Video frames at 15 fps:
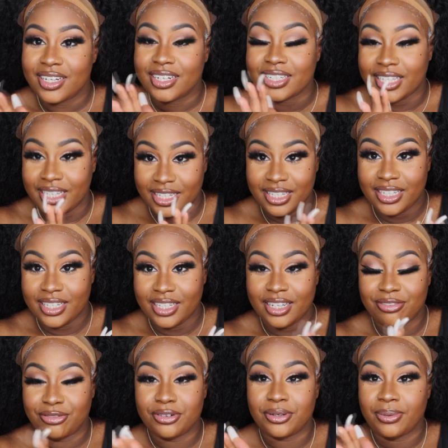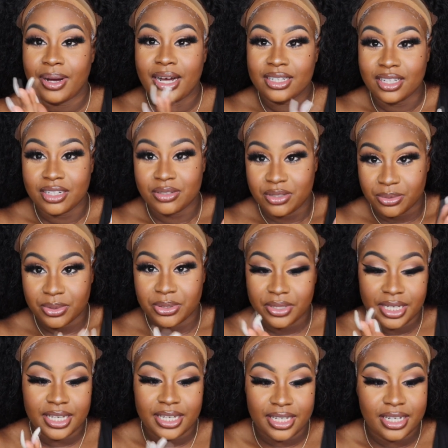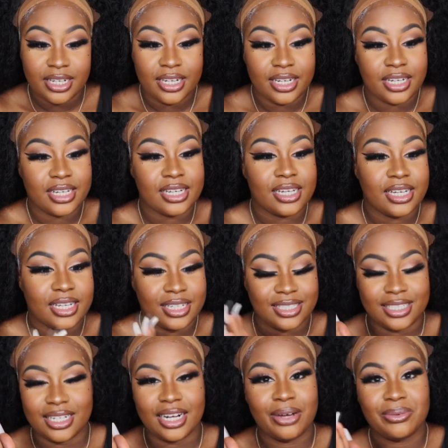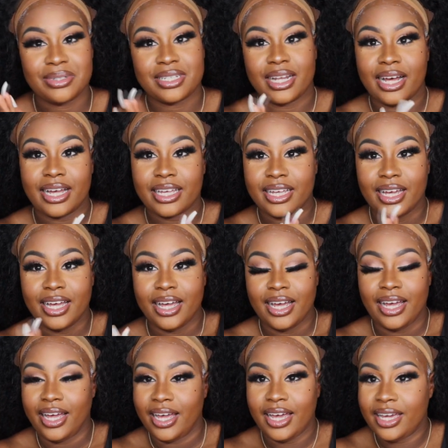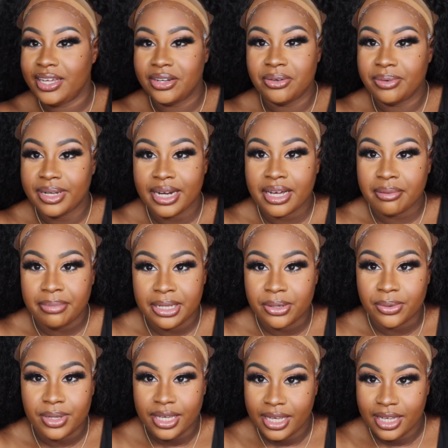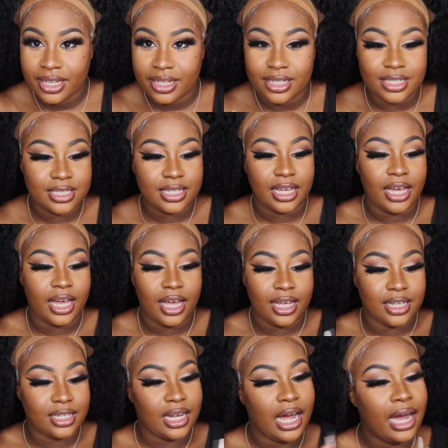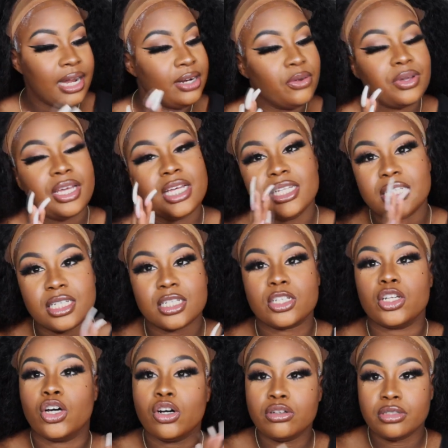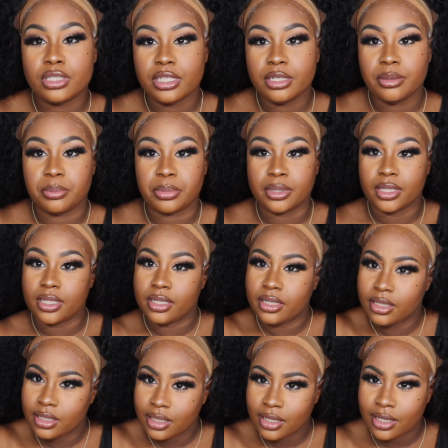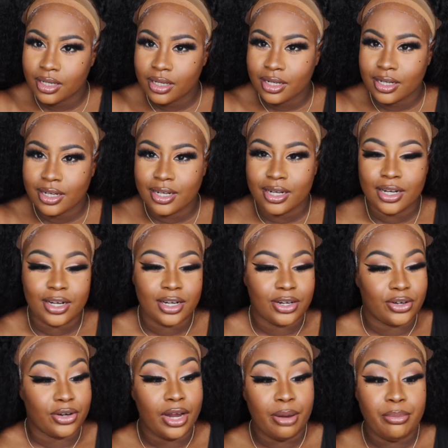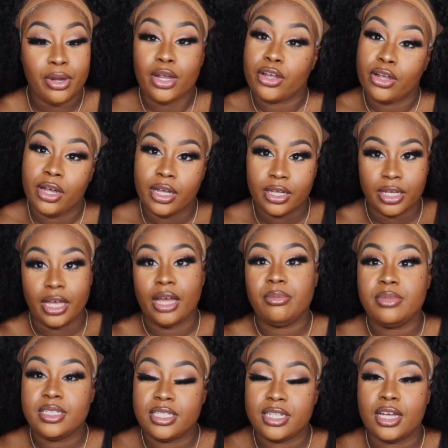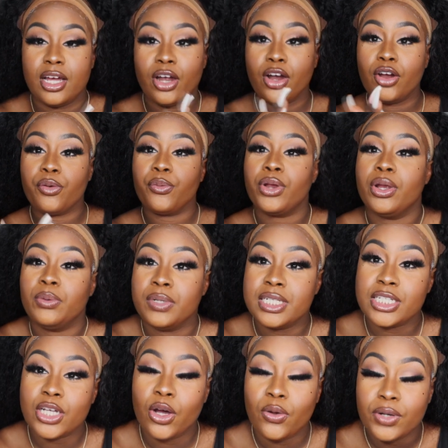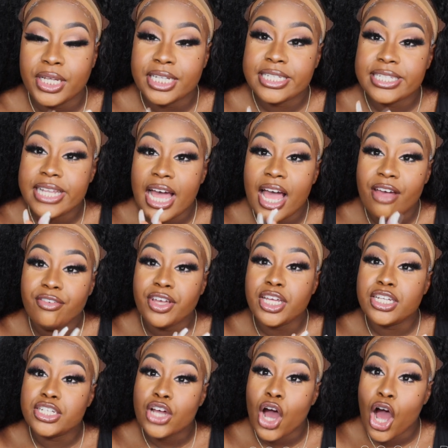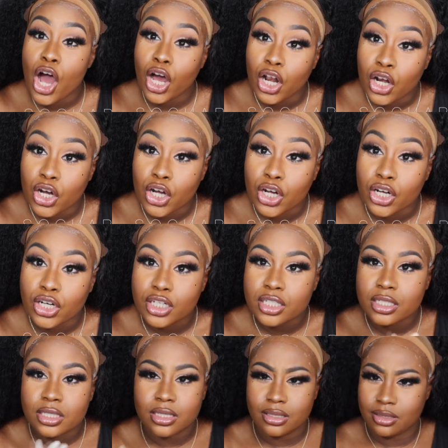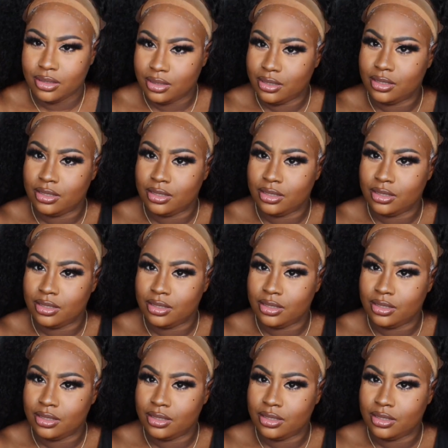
a kid. For a while, I thought it was a real kid. Then I was like, ain't no way that could be no kid, cause I know kids is nosy, but Grammy, Grammy said her rent was only seven dollars.